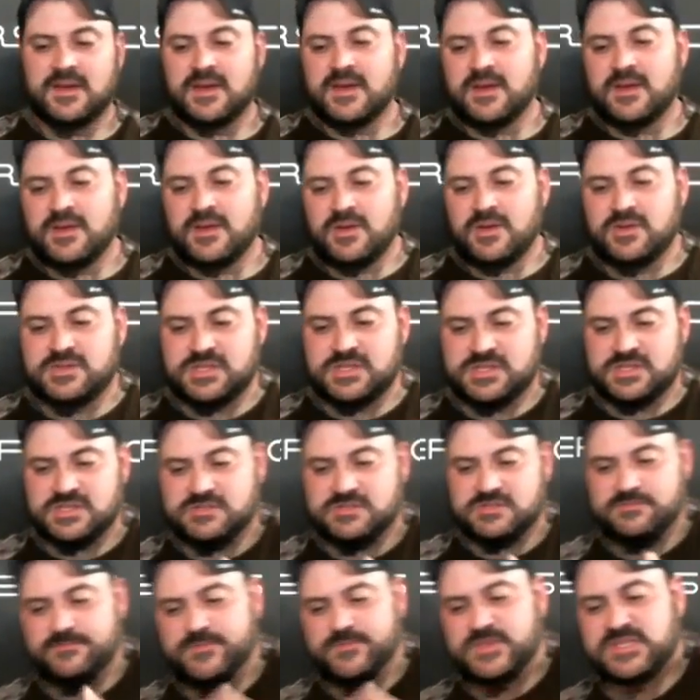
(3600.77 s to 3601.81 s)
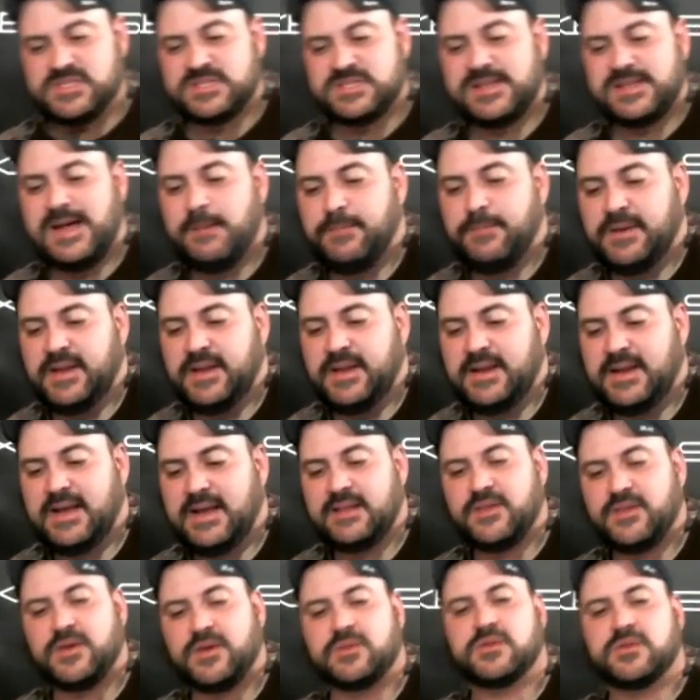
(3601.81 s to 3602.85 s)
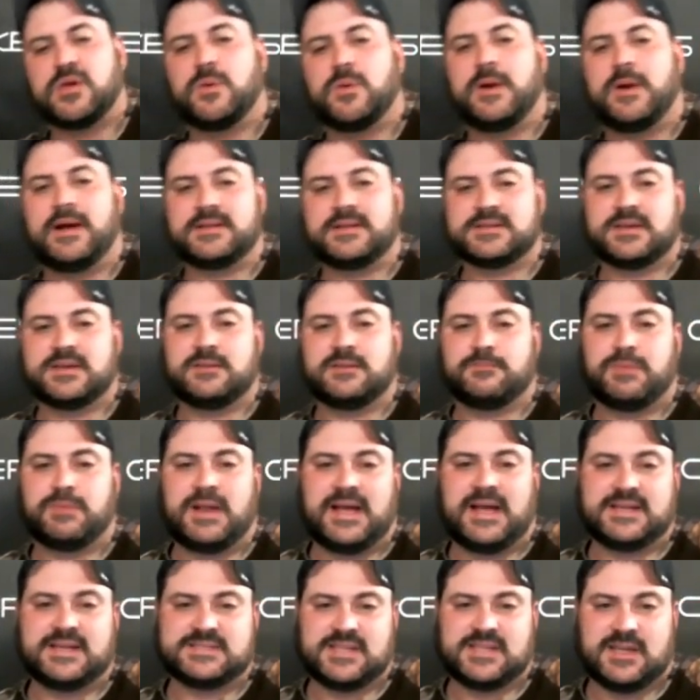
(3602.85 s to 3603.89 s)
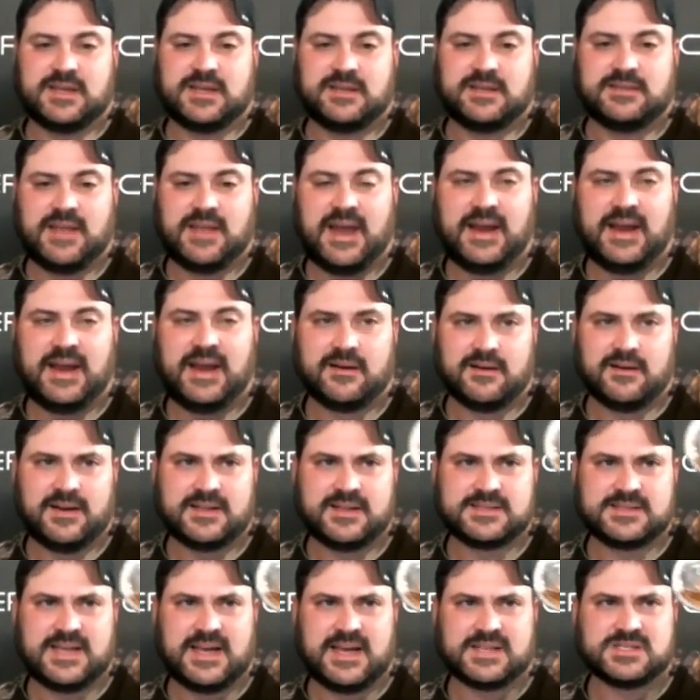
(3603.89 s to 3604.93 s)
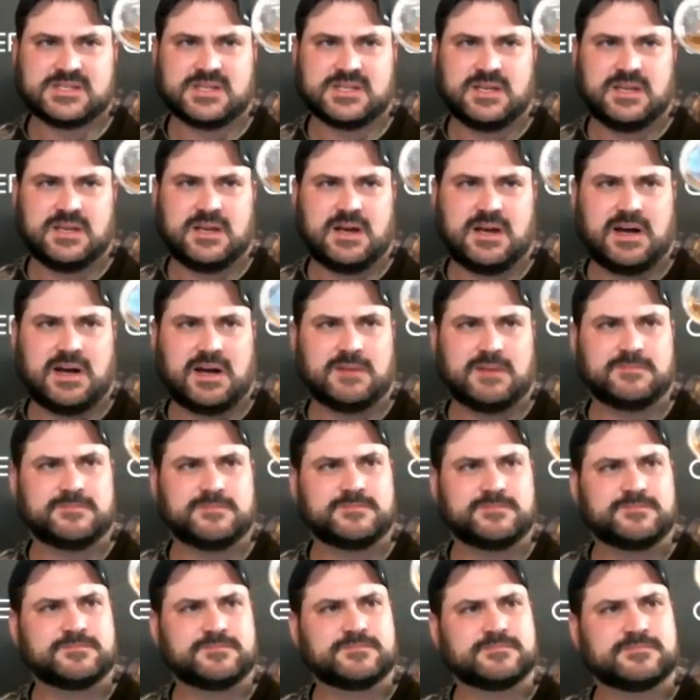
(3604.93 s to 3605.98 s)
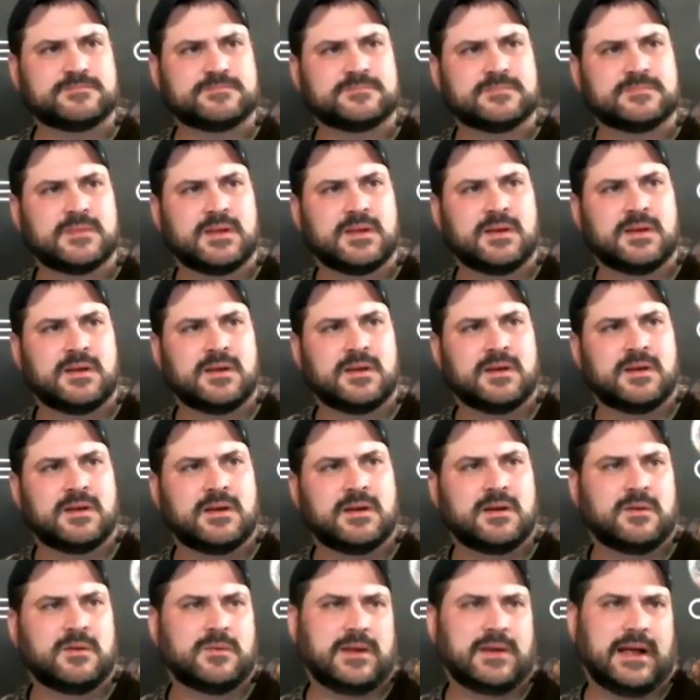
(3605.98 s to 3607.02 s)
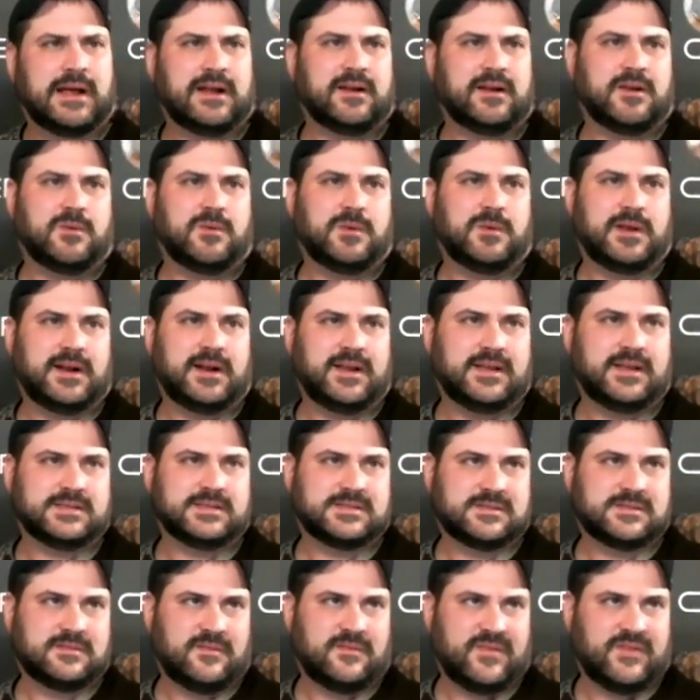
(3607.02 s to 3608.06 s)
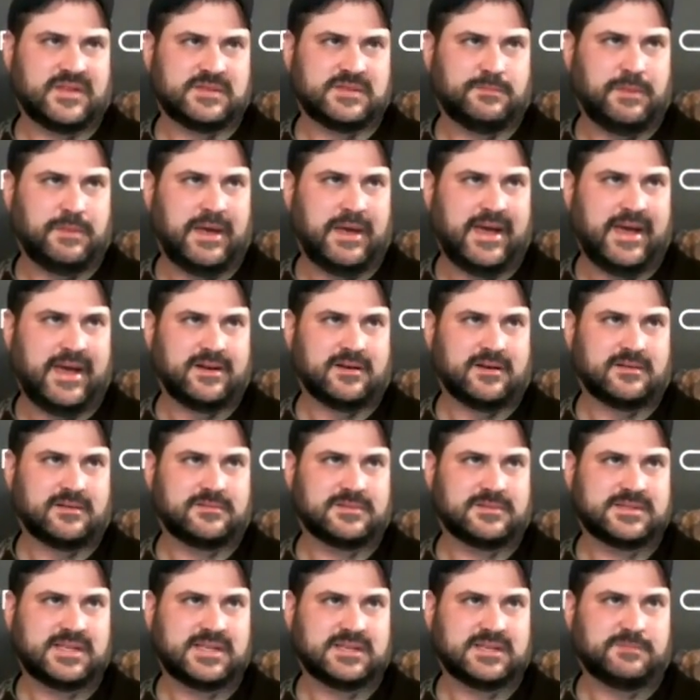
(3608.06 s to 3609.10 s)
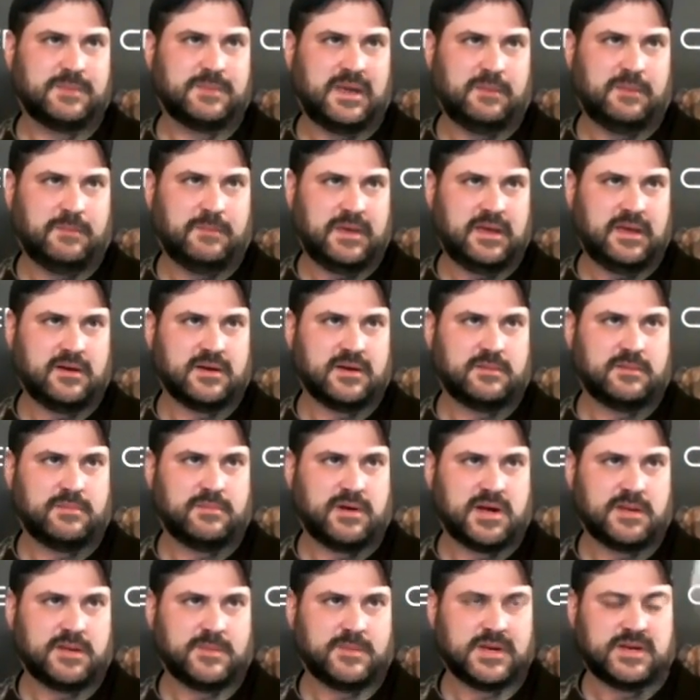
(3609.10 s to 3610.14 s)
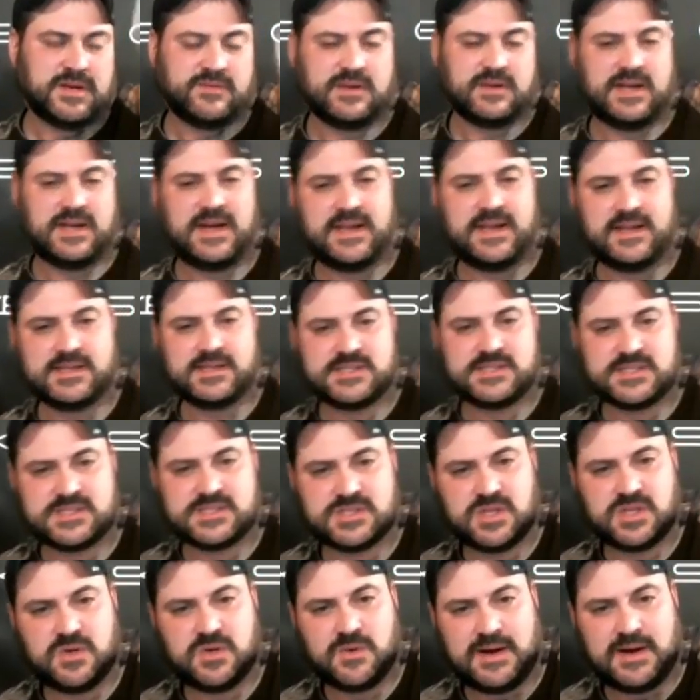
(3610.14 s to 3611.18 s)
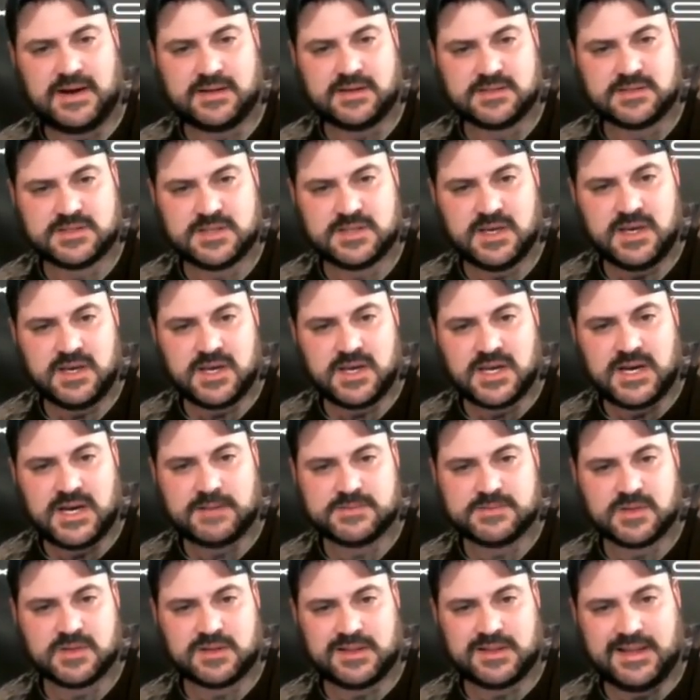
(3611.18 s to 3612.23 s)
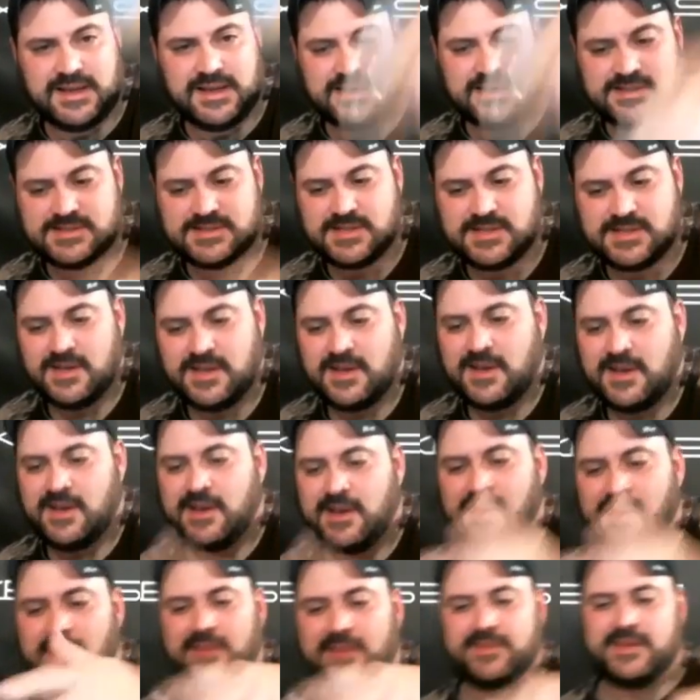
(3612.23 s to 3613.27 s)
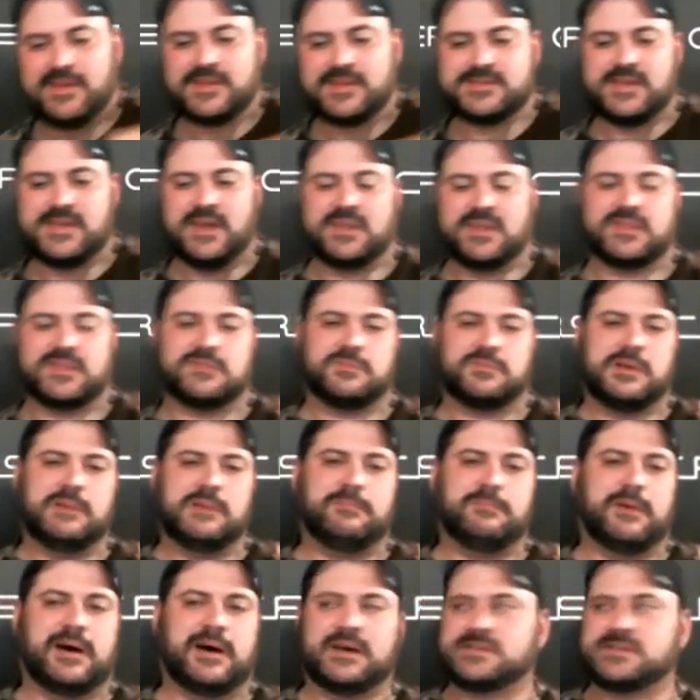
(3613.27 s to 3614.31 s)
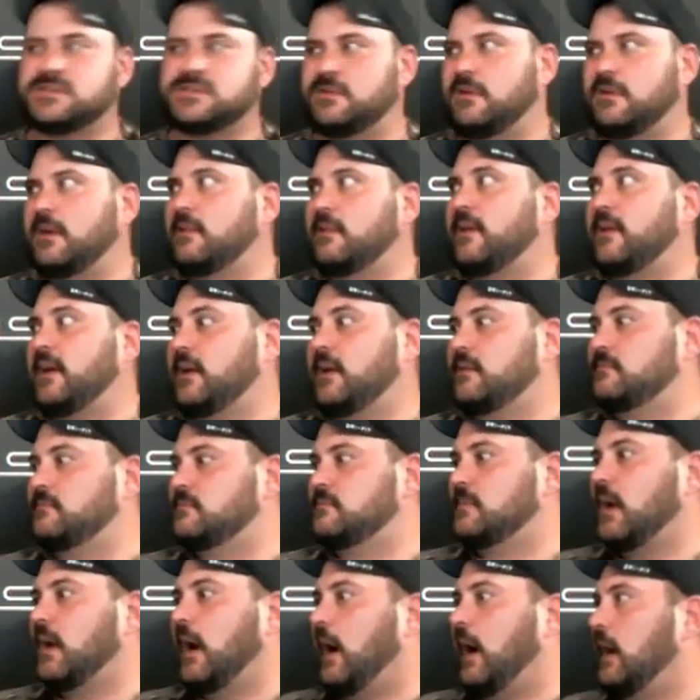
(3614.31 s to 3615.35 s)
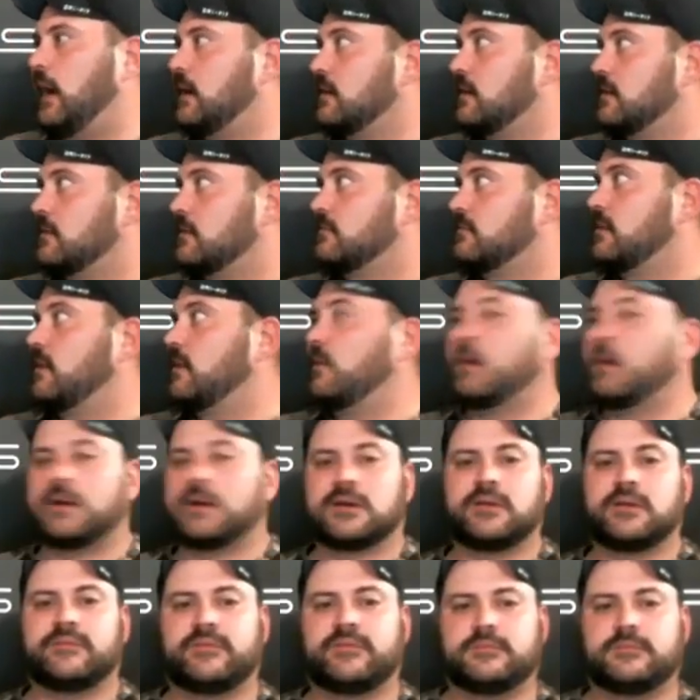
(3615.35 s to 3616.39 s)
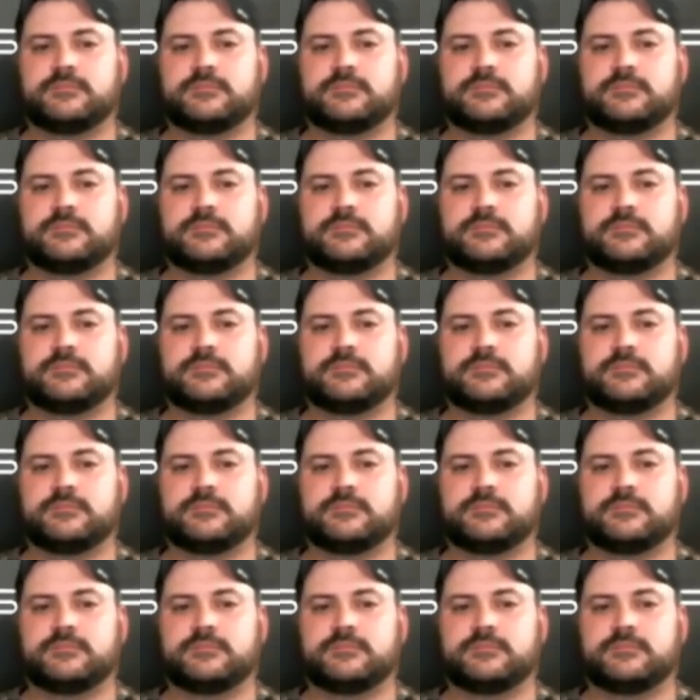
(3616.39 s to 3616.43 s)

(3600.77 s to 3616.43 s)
You just slap it in that little 2 ounce plastic container, and it's actually I don't know what it is. If it's PET or it says PP on the bottom, whatever that is. It's 2 ounce. Comes with lids. I think it's like $3. You get like 100 or 200 of them.